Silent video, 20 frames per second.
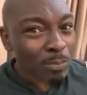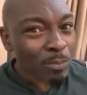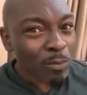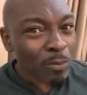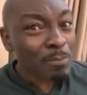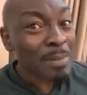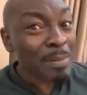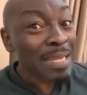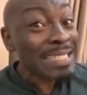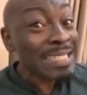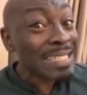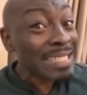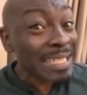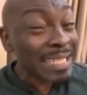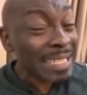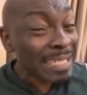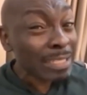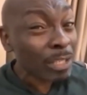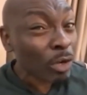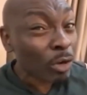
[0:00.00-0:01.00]
movement
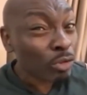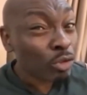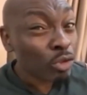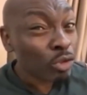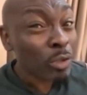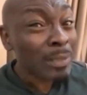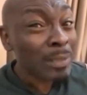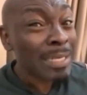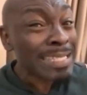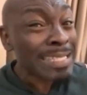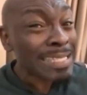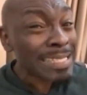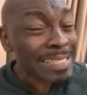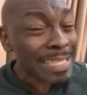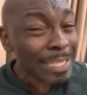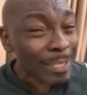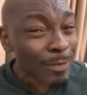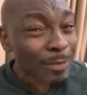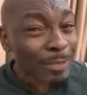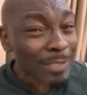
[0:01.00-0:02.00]
didn't control a
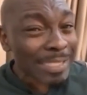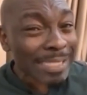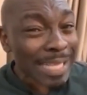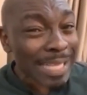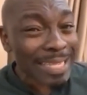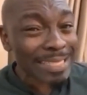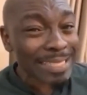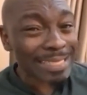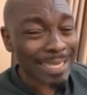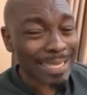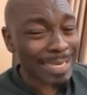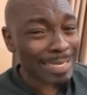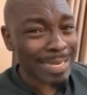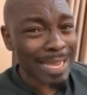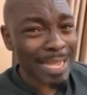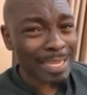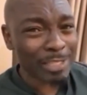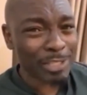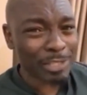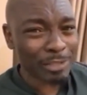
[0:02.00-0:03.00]
single state in
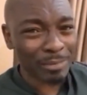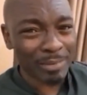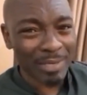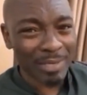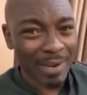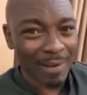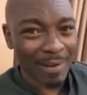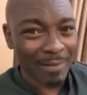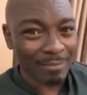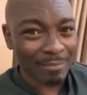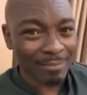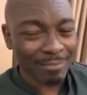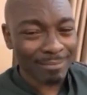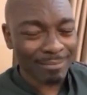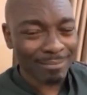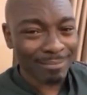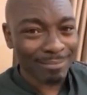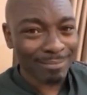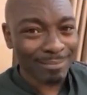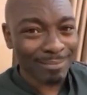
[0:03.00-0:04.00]
Nigeria.
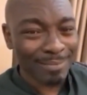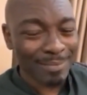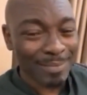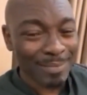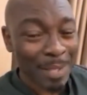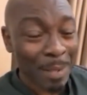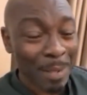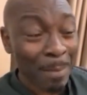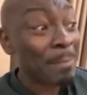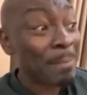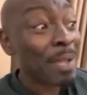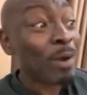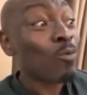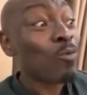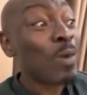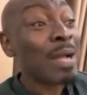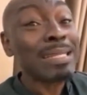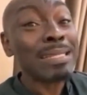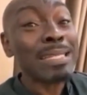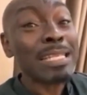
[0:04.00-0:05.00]
But
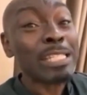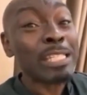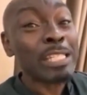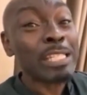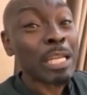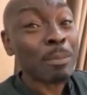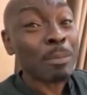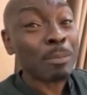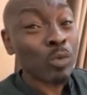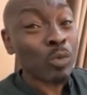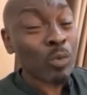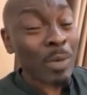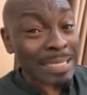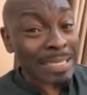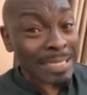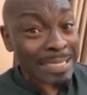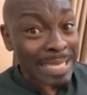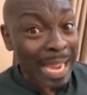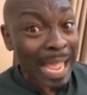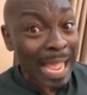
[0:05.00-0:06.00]
when the chips were
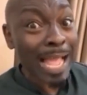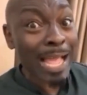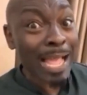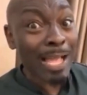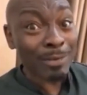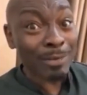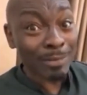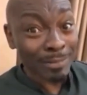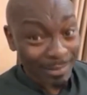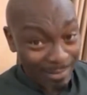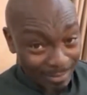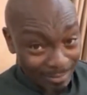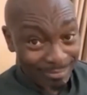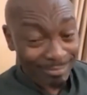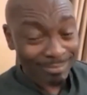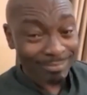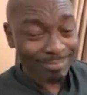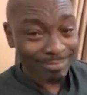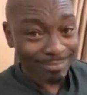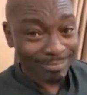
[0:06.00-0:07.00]
down,
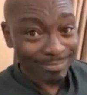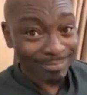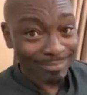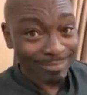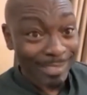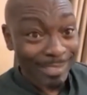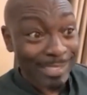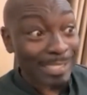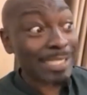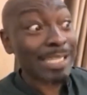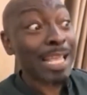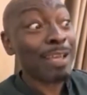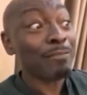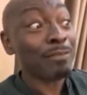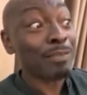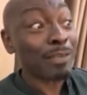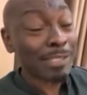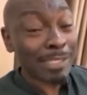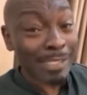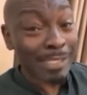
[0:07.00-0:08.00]

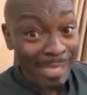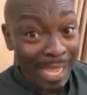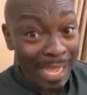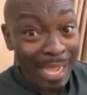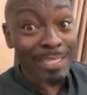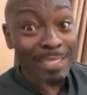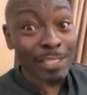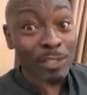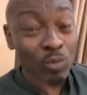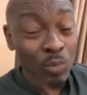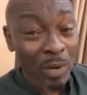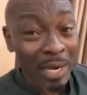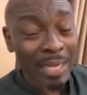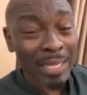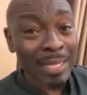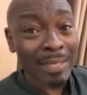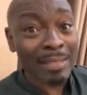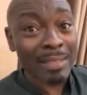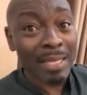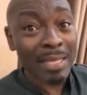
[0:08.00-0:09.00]
several states were
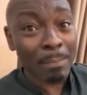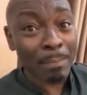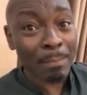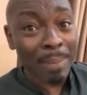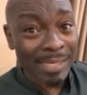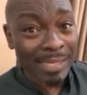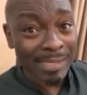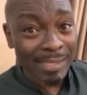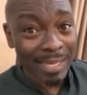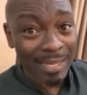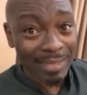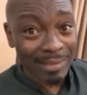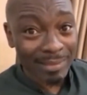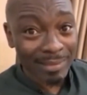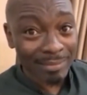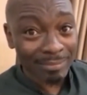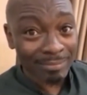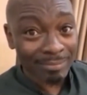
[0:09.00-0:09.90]
in their basket.